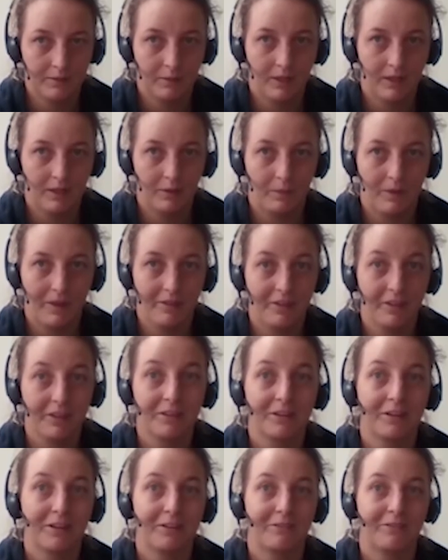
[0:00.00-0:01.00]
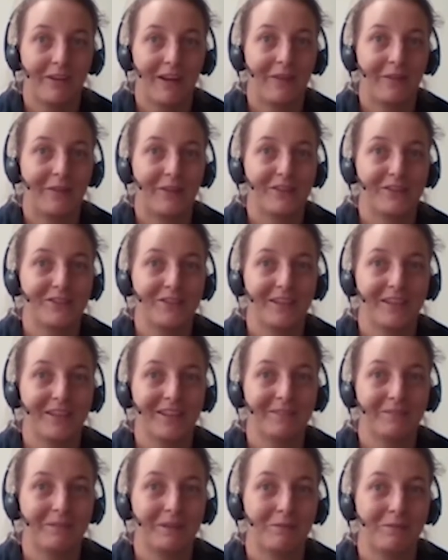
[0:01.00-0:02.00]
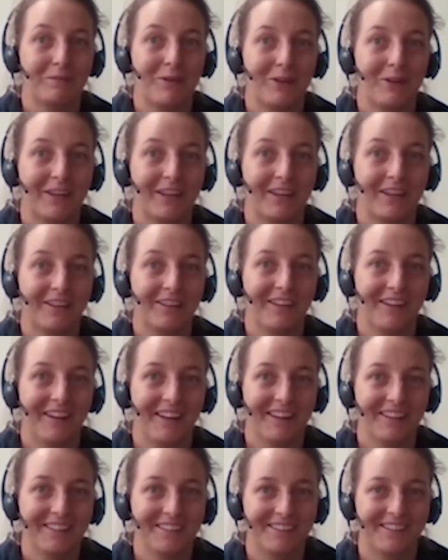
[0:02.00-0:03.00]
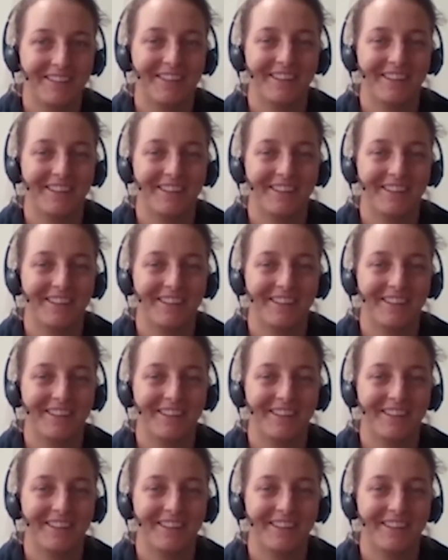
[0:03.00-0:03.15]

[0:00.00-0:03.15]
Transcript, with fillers: well, one thing that I found this year with working and